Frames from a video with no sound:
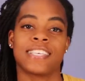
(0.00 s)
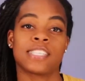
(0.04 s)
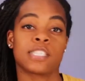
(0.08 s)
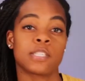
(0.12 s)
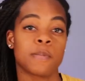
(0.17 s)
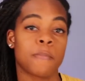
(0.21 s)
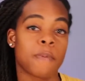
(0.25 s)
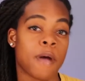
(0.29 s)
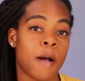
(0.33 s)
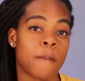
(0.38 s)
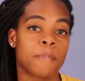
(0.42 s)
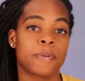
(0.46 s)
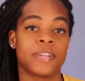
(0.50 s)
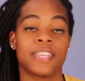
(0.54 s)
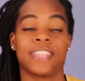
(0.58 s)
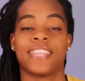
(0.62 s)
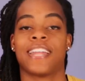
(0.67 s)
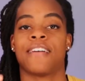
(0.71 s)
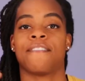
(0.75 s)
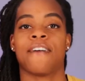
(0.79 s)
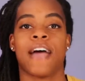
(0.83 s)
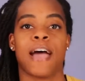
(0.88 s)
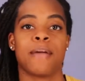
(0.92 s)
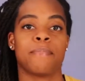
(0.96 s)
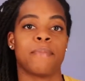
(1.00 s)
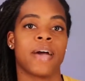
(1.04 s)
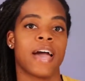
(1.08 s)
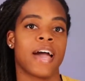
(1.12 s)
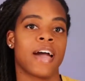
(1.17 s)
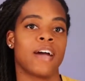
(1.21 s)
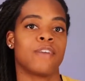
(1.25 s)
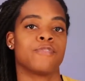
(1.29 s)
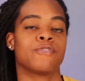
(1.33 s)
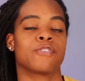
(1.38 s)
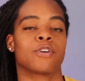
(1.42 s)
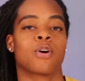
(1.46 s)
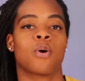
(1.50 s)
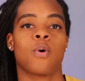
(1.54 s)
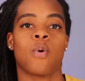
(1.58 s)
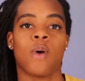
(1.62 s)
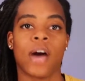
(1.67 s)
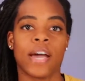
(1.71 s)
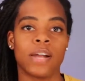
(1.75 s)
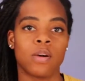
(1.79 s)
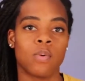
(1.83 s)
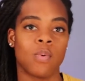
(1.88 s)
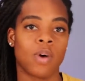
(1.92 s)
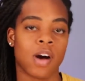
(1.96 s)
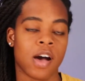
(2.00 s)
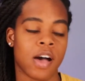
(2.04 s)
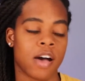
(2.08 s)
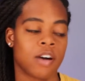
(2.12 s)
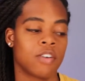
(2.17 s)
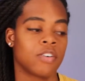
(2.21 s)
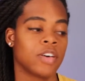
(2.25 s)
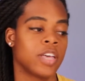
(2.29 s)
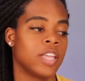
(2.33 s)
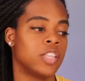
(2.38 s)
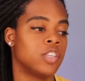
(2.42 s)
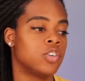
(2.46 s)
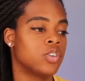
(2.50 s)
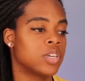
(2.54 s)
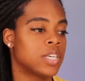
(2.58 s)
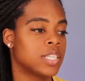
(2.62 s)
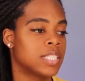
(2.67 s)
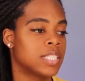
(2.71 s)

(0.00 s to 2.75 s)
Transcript: This is a property that I've had my eye on for quite a while, and you